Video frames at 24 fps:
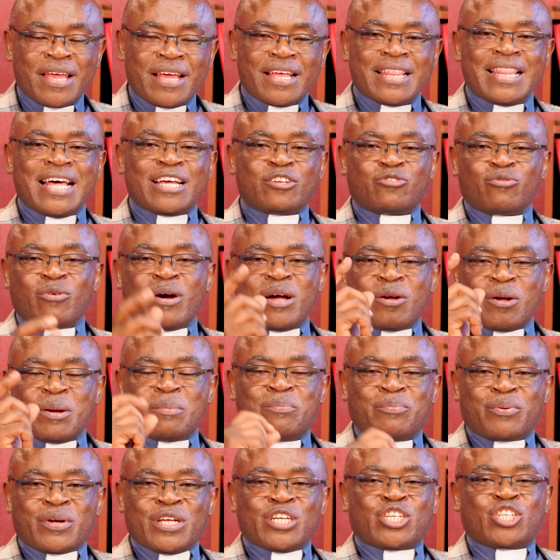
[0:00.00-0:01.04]
That's why we
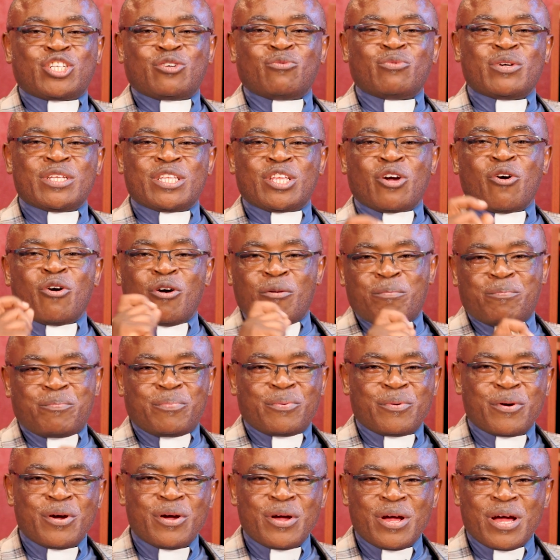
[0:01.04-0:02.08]
preach with hope,
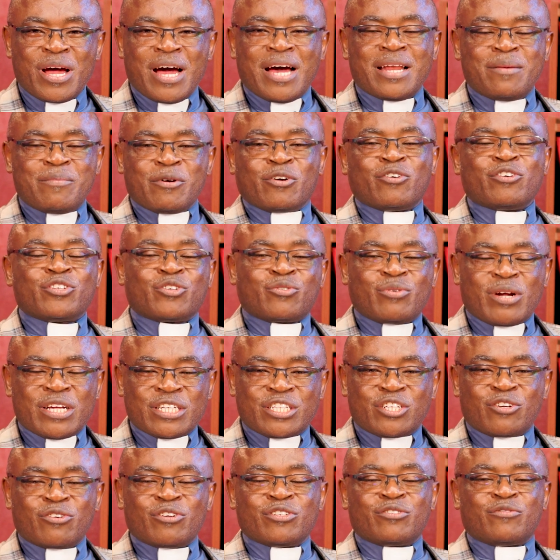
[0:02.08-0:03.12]
and because
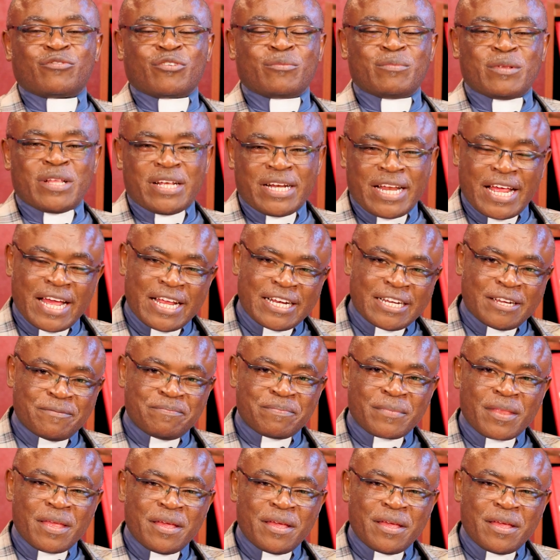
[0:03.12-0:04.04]
Christ rose from the dead.